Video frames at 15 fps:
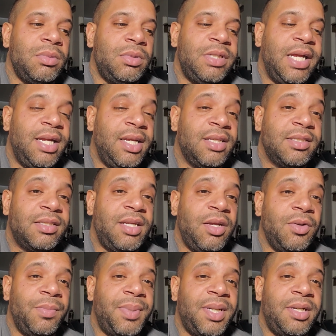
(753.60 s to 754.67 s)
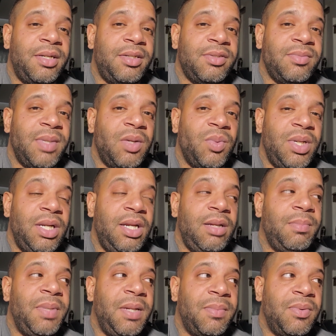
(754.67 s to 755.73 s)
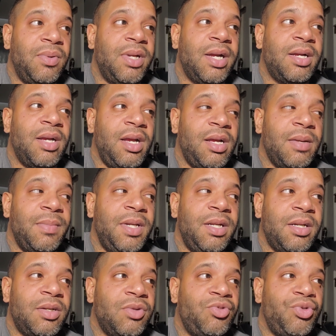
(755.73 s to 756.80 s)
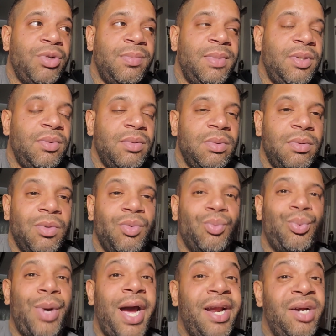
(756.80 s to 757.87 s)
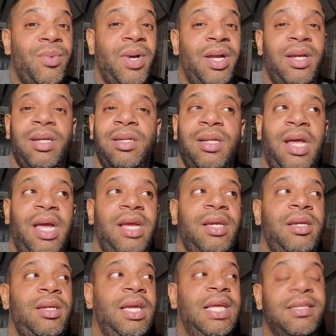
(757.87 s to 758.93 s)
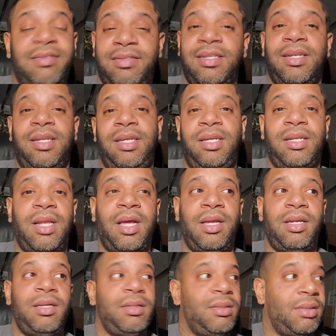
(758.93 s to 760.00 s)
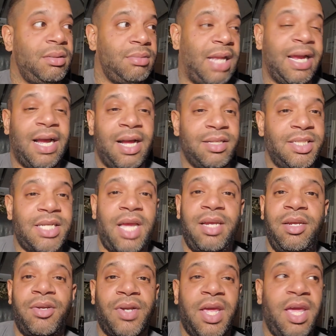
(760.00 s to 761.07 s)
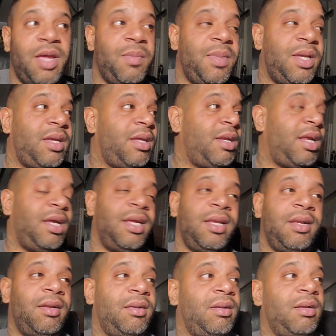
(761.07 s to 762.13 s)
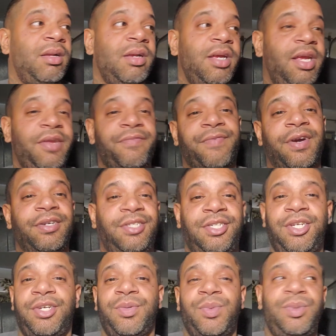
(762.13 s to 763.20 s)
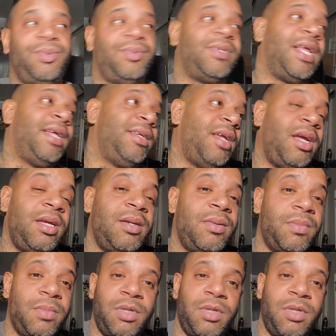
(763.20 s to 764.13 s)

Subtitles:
they get skilled players, man. We need people that could come in and contribute right away, like instantly. Like how Jair came in, and his first year, we was like, damn.